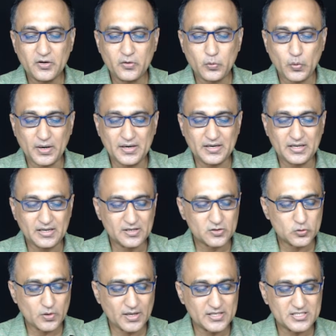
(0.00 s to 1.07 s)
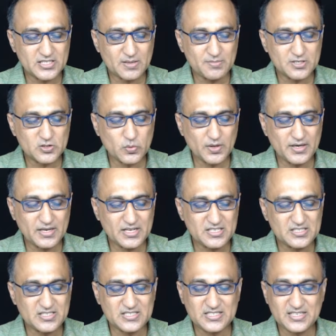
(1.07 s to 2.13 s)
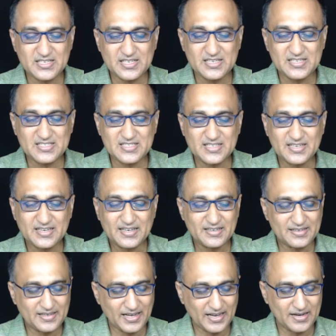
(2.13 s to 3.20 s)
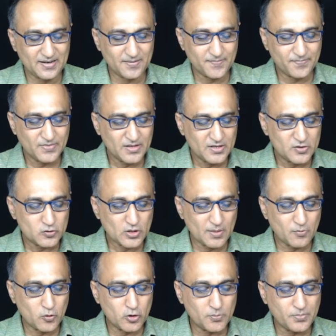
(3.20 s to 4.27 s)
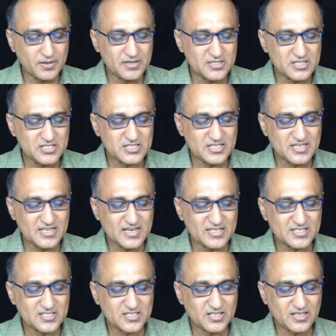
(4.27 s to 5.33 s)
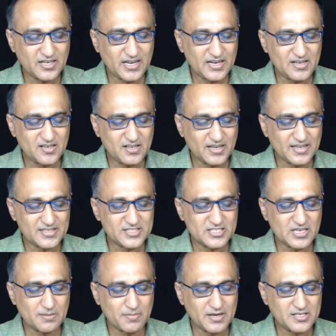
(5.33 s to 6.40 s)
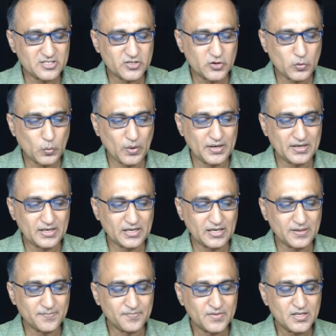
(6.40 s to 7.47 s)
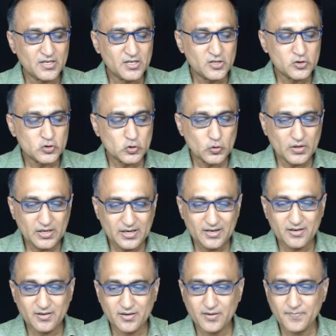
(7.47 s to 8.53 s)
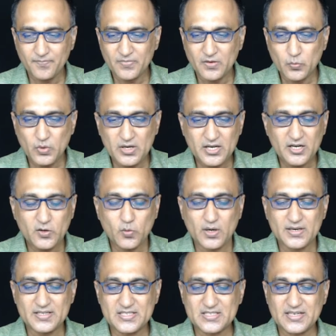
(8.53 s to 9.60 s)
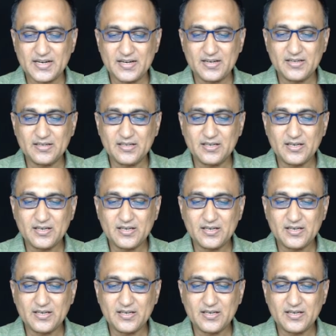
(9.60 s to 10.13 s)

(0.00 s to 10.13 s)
20. So LCM is 20, GCD is 10. So I'm going to print GCD as 10, LCM as 20. So here we need to understand